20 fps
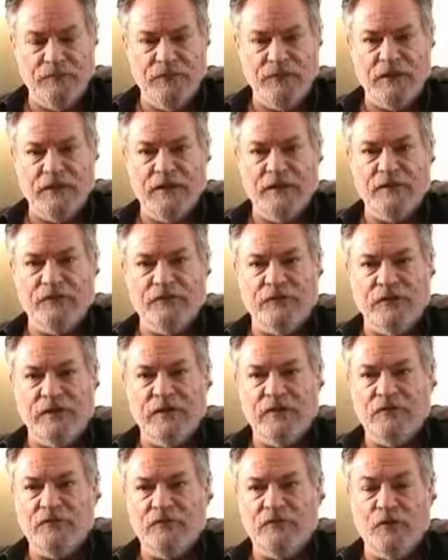founding of the United
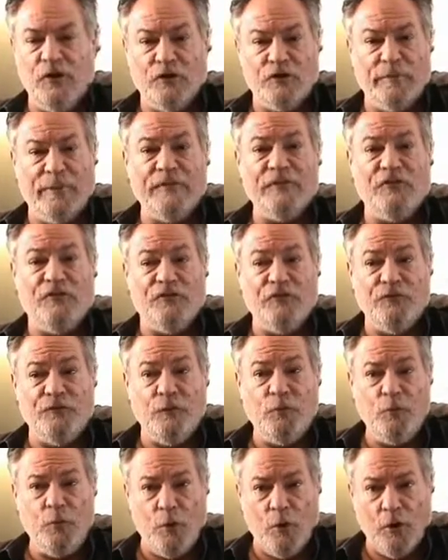States, talked about the
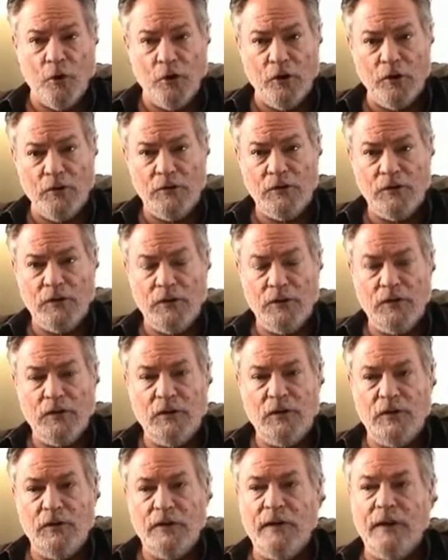Civil War,
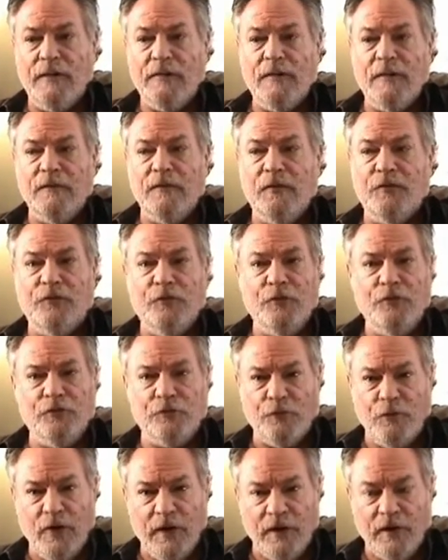and then the
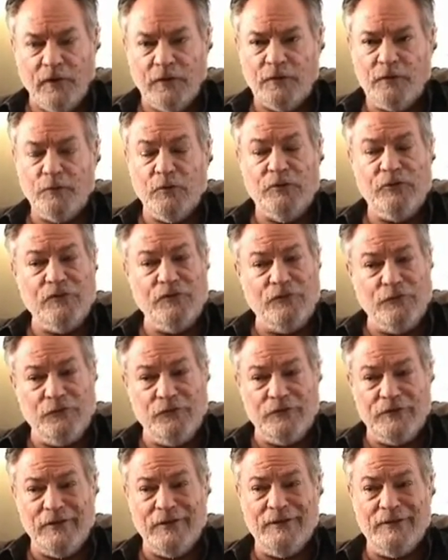third trial. And what's
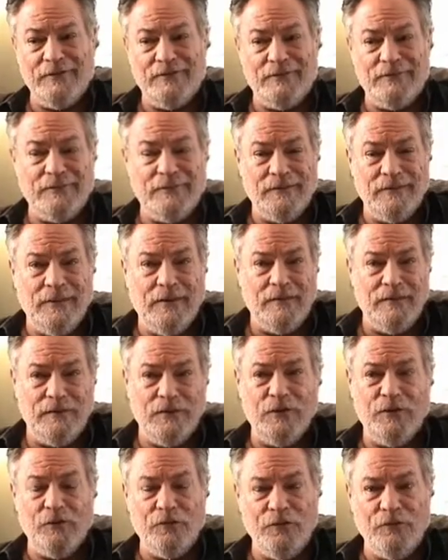interesting is,
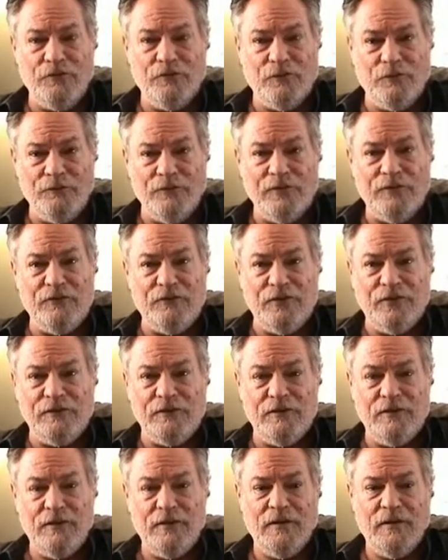these are events
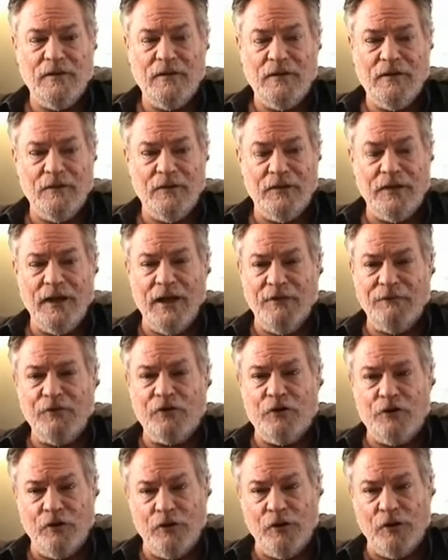that
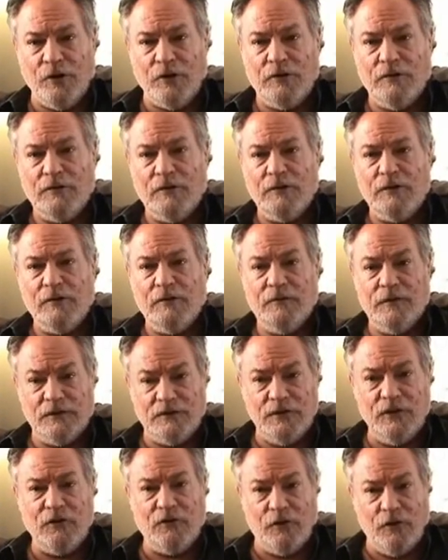have occurred,
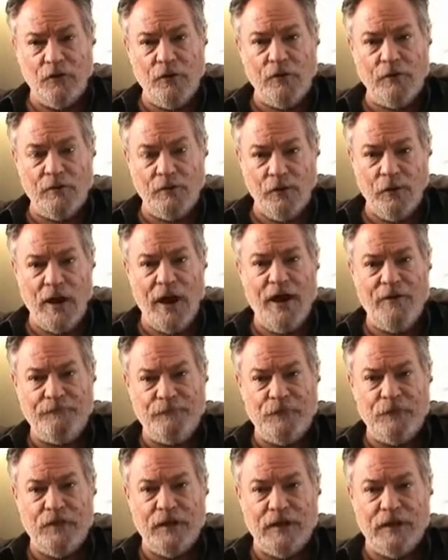that did occur
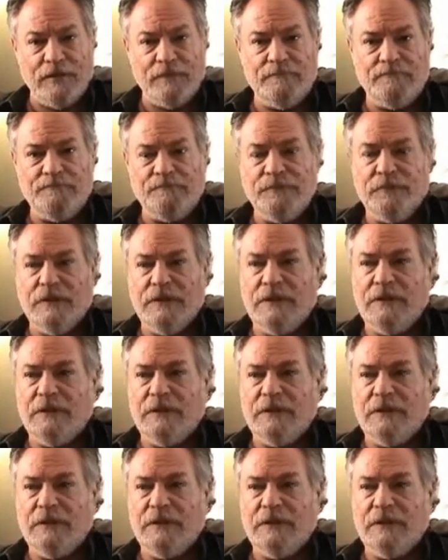after that.